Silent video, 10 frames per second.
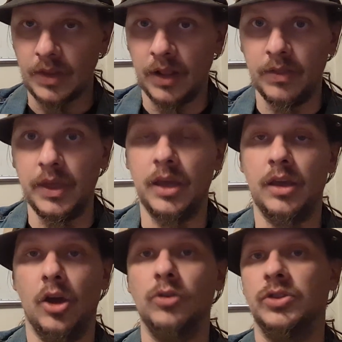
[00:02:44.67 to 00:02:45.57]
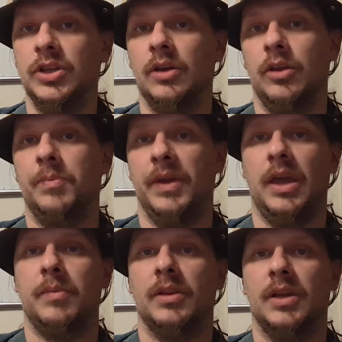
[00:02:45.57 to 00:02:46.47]
the OGL, the Open
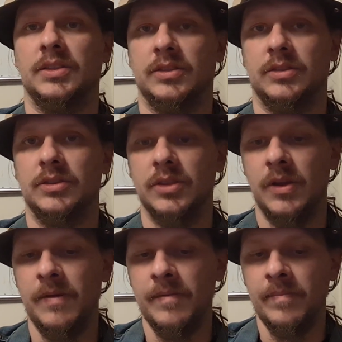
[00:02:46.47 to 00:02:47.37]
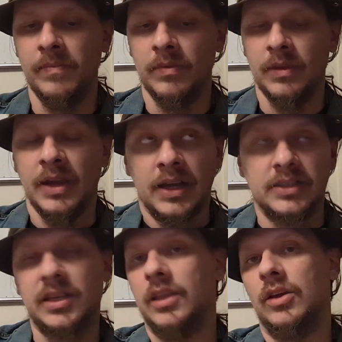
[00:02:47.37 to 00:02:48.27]
Gaming License.
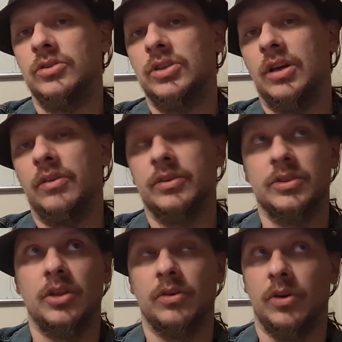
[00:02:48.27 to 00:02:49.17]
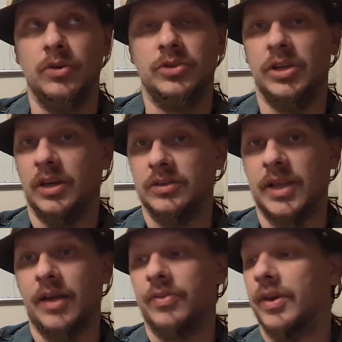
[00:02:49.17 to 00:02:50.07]
Instead of the OGL, there's other OGLs
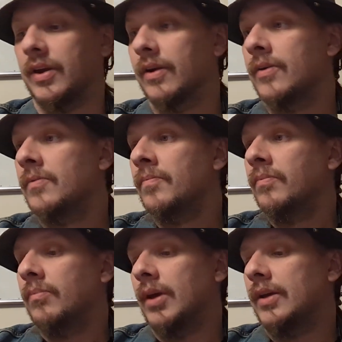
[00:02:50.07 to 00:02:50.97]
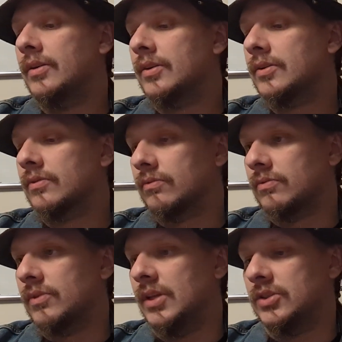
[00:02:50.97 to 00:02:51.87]
out there, but
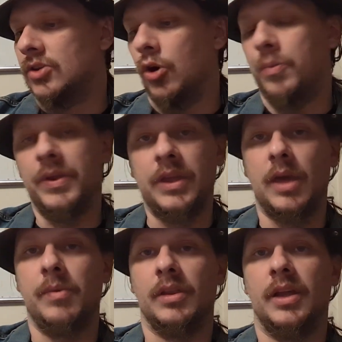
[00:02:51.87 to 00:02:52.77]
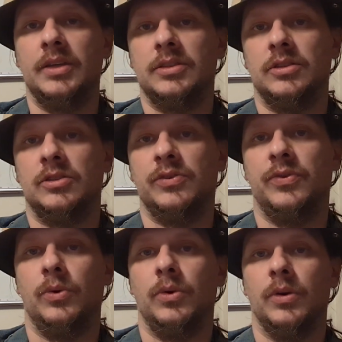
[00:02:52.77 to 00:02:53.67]
this Open Gaming License
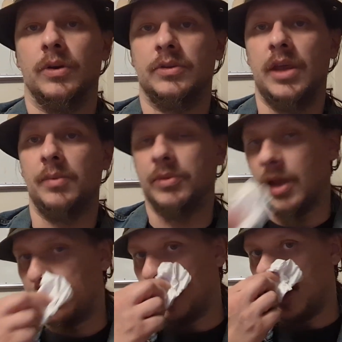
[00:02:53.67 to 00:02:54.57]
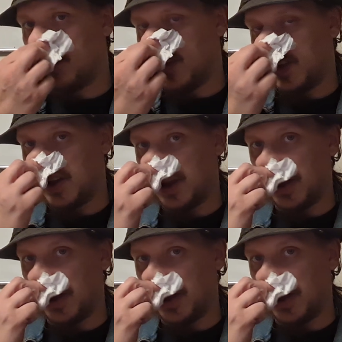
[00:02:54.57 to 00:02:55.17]
for tabletop gaming.